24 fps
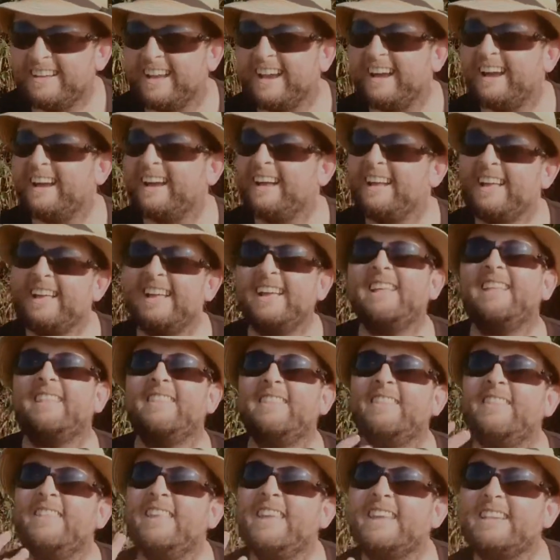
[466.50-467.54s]
yeah?
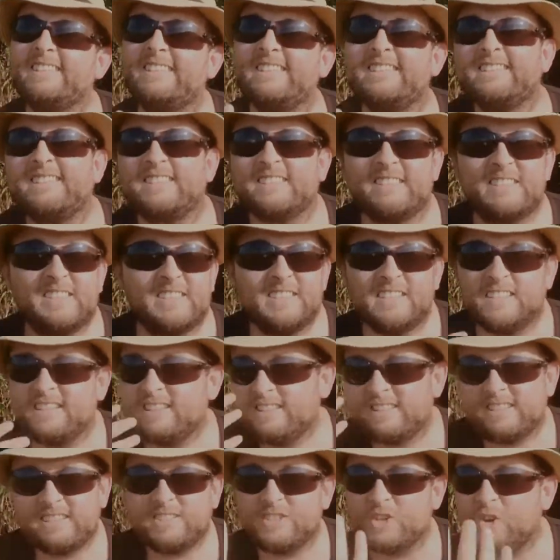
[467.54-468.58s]
This is,
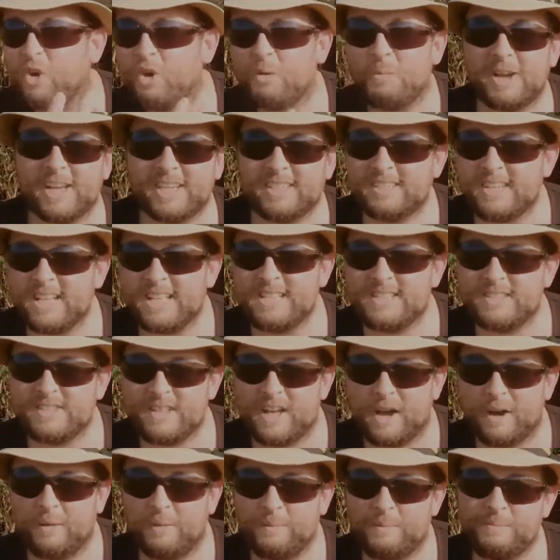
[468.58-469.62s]
does it all make sense
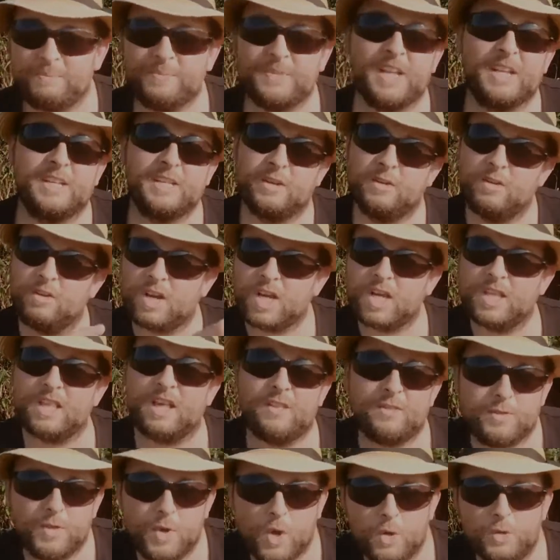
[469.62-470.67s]
now? And you look at
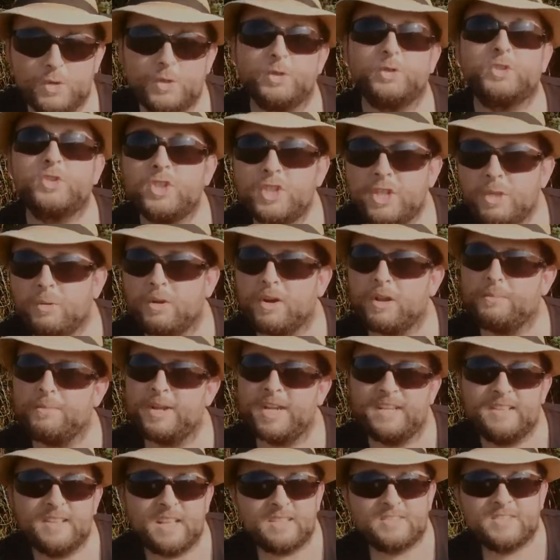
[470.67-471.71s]
that throne, you'll see what I
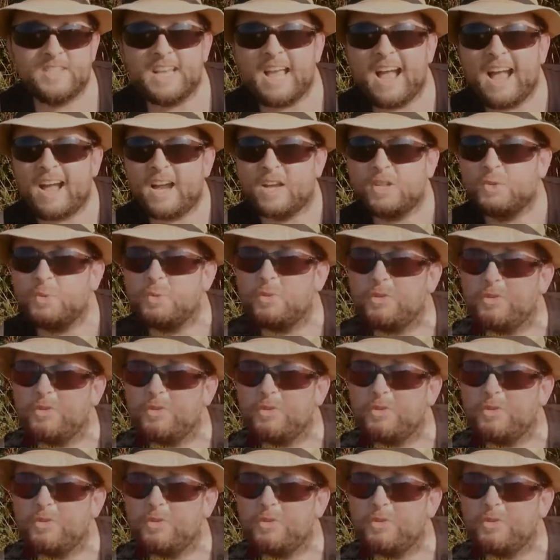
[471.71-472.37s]
mean. That's the actual